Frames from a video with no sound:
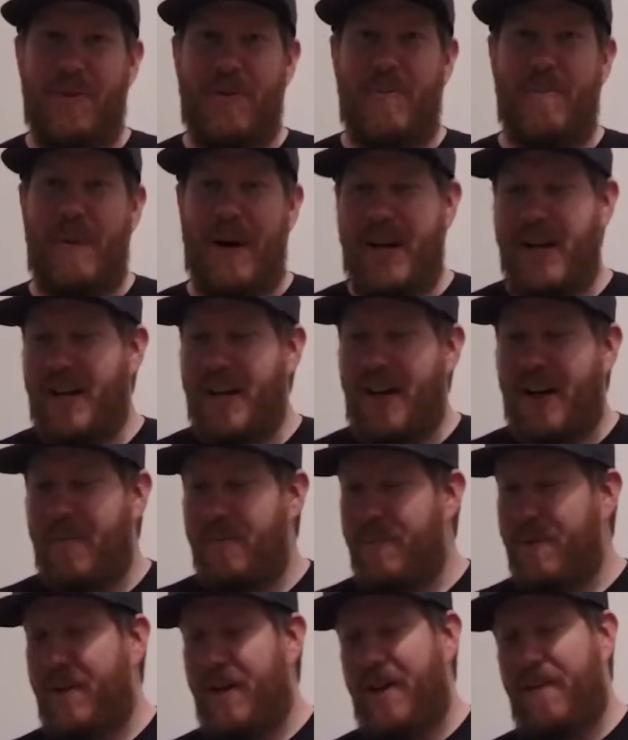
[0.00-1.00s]
muddied up
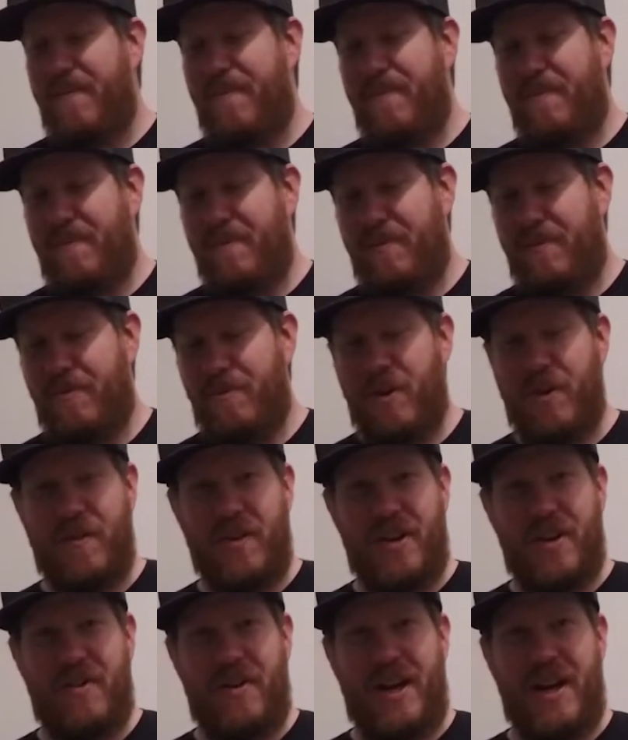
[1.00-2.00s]
from
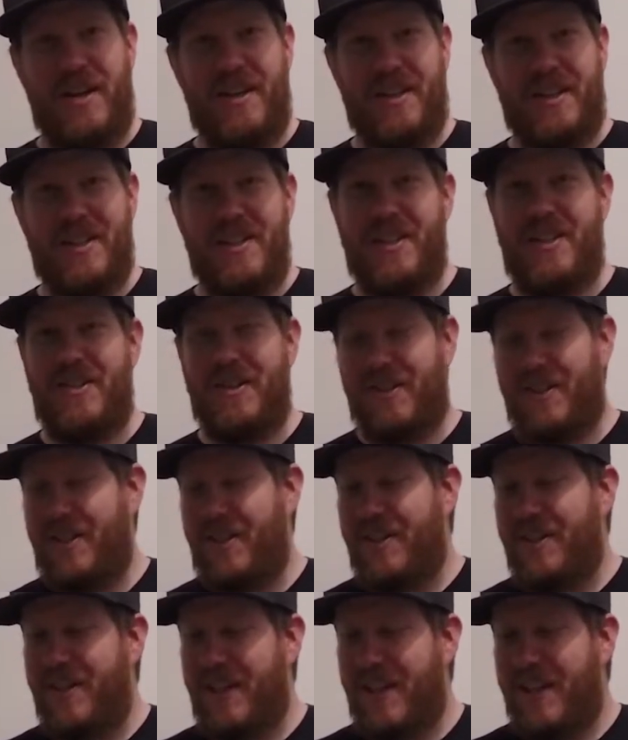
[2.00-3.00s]
moving around, etc,
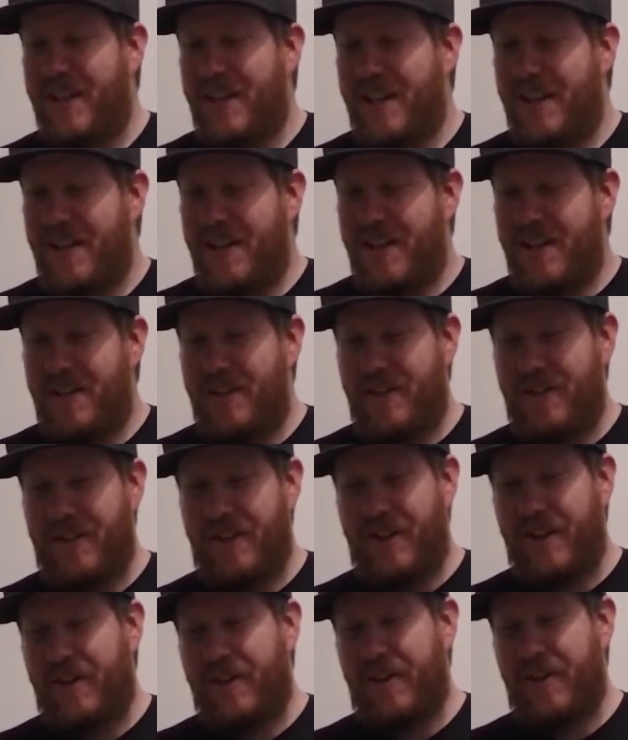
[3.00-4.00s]
etc,
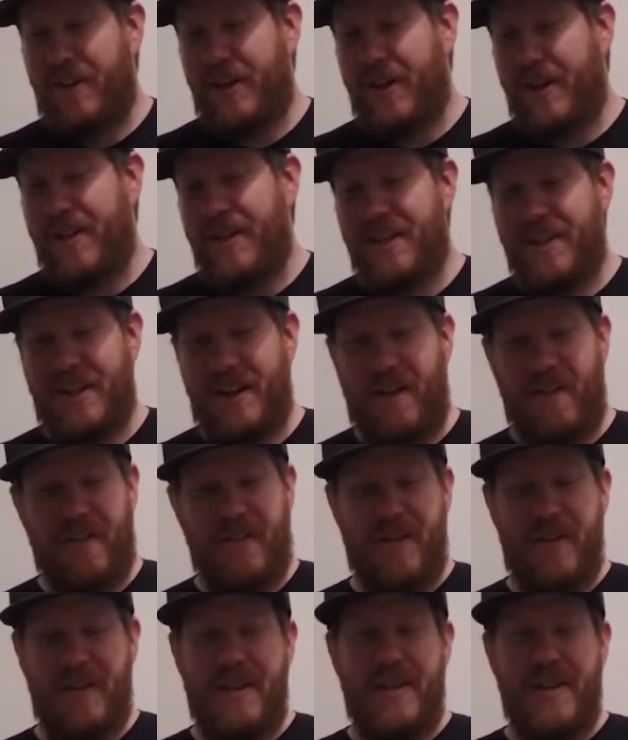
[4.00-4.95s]
doing your cooking and stuff.